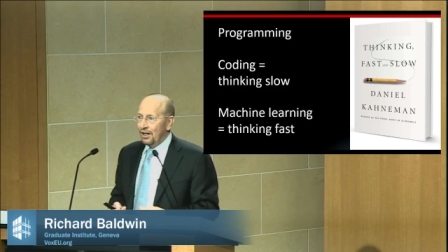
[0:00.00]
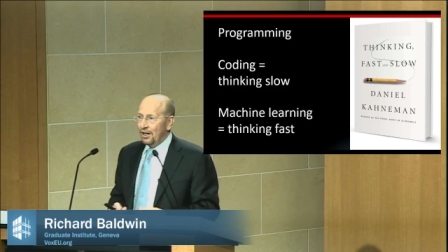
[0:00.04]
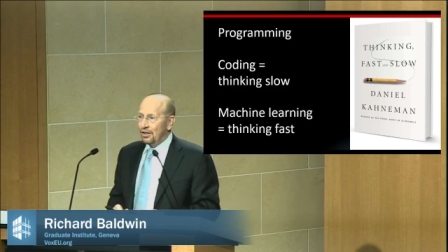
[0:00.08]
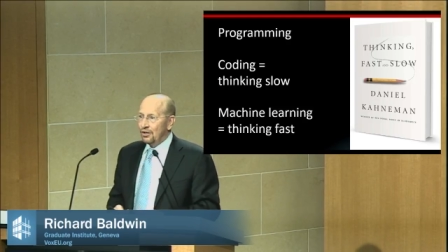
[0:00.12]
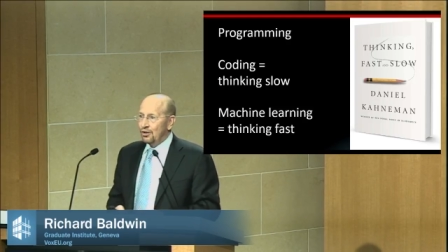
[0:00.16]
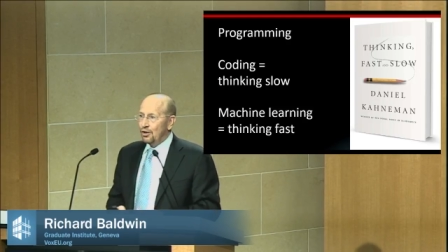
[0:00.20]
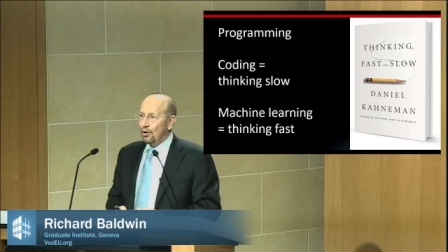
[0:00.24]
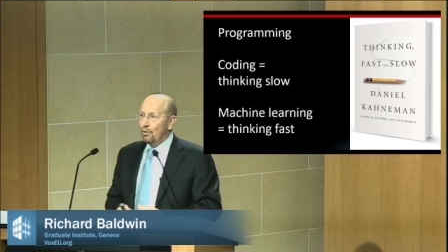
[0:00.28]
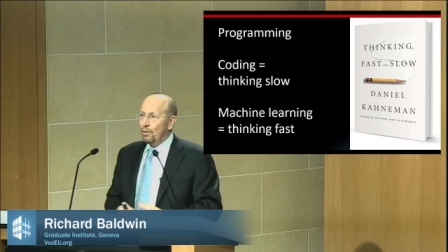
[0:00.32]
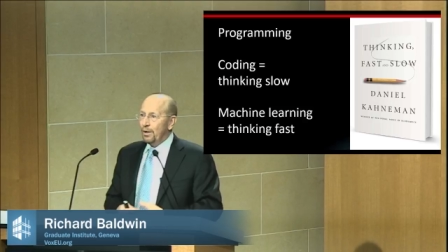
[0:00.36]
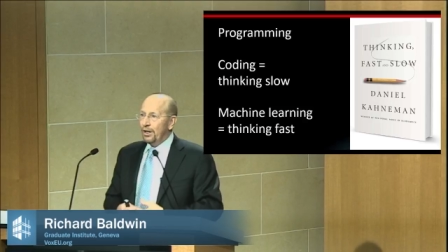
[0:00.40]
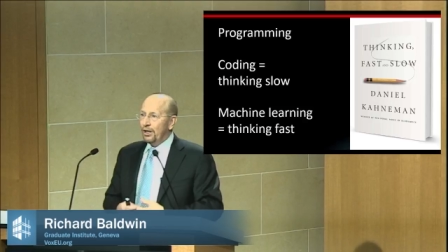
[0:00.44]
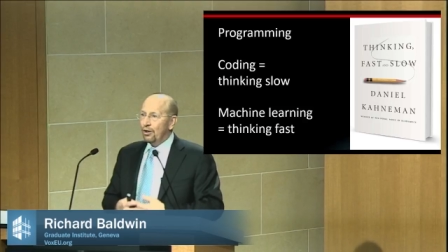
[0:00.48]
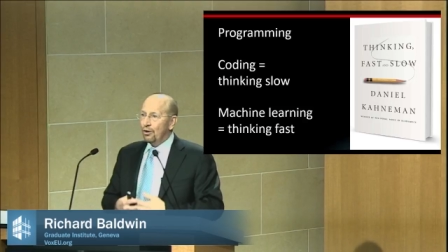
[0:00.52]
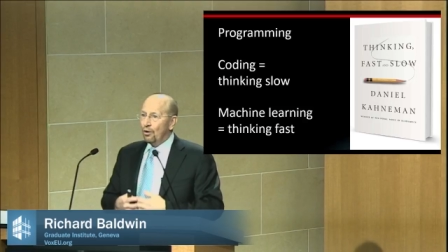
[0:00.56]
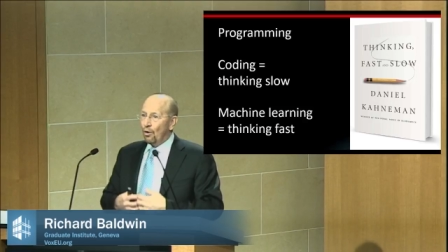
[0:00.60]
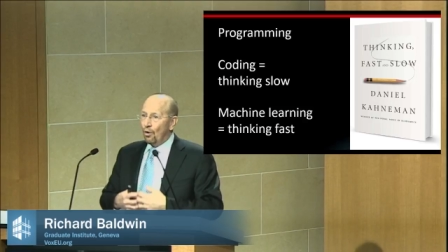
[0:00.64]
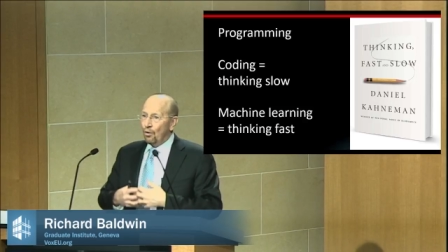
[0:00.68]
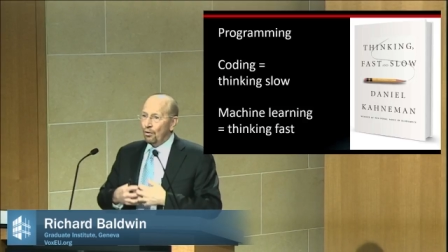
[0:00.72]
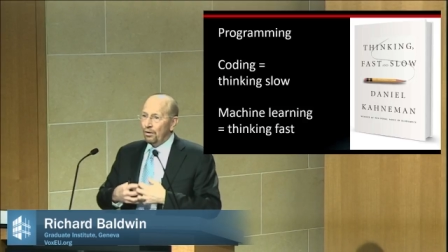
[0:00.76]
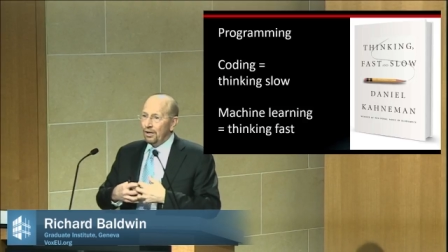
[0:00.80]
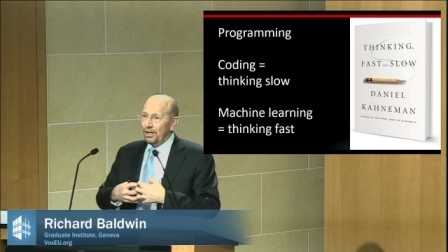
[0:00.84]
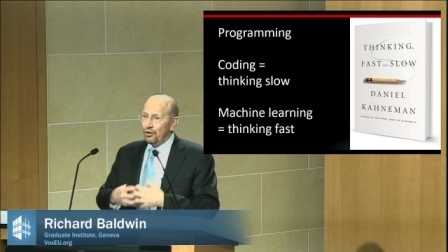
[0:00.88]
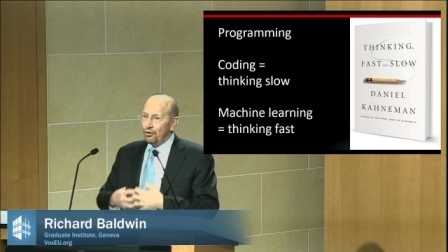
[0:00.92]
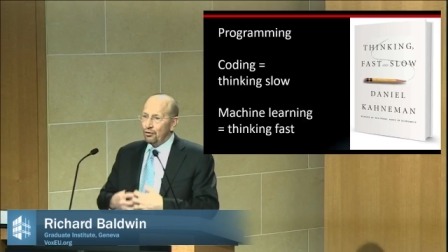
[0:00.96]
So we could
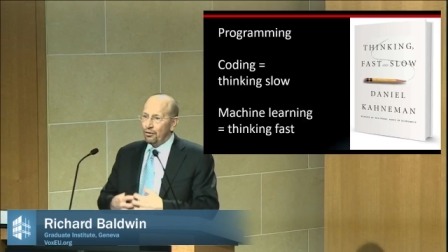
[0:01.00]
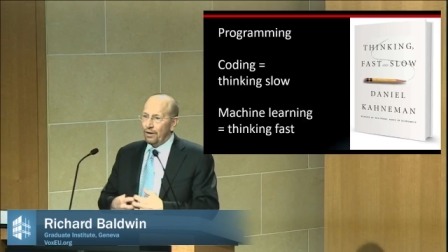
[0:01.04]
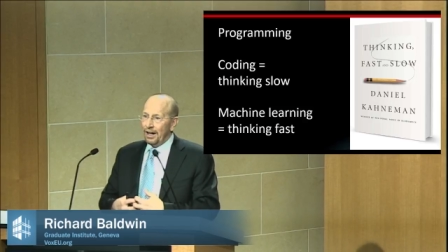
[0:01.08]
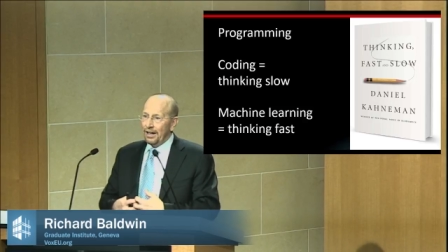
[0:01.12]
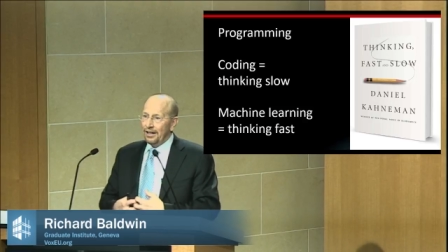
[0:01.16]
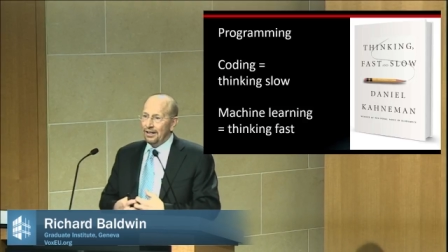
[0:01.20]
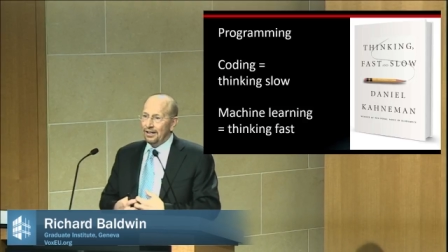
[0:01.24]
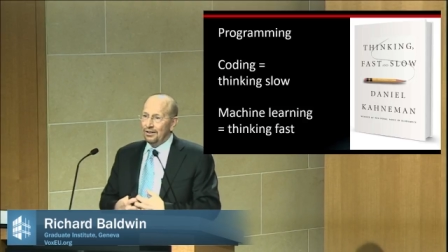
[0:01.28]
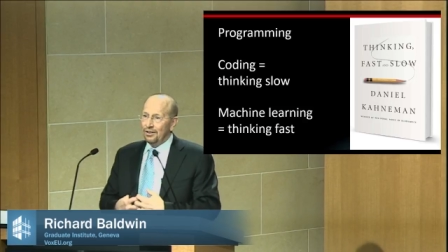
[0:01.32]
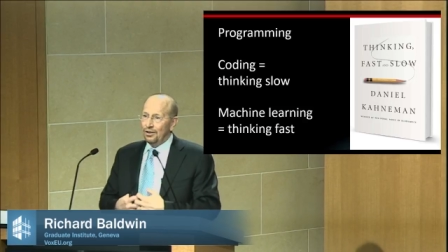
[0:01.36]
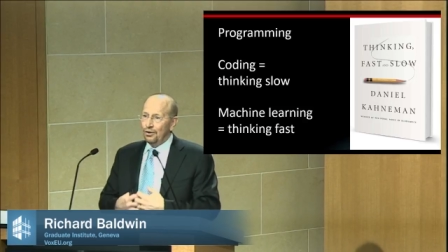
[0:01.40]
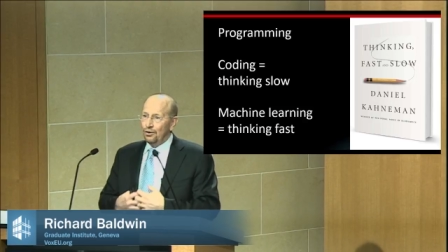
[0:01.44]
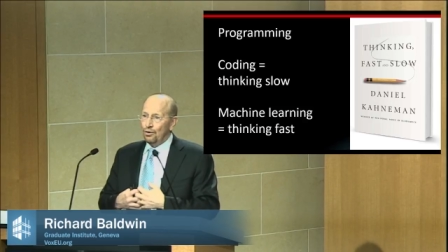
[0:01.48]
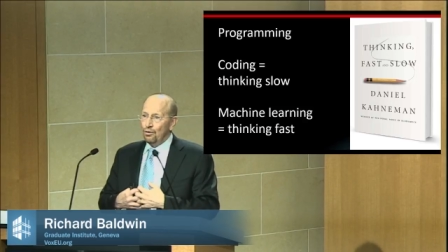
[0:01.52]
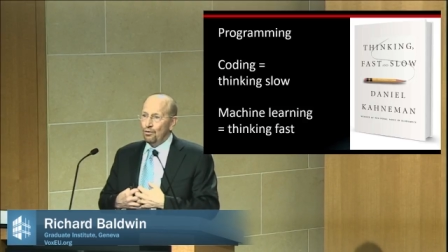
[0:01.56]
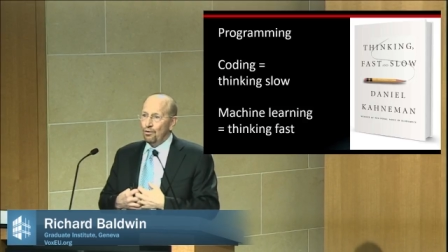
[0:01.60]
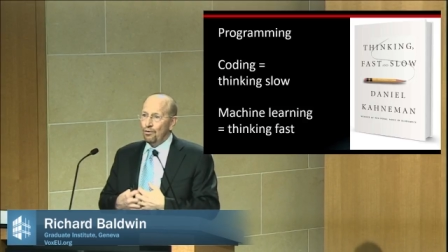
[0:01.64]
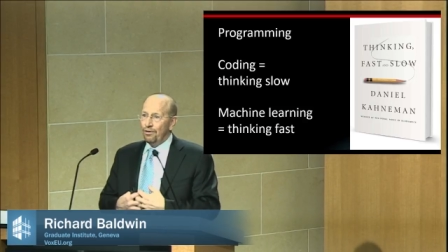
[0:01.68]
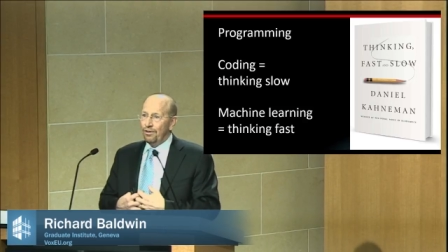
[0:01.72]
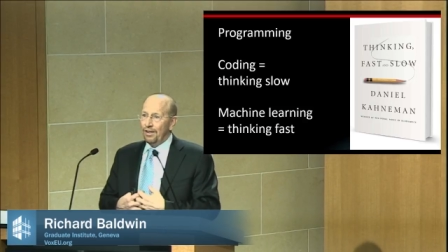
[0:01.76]
only train it to do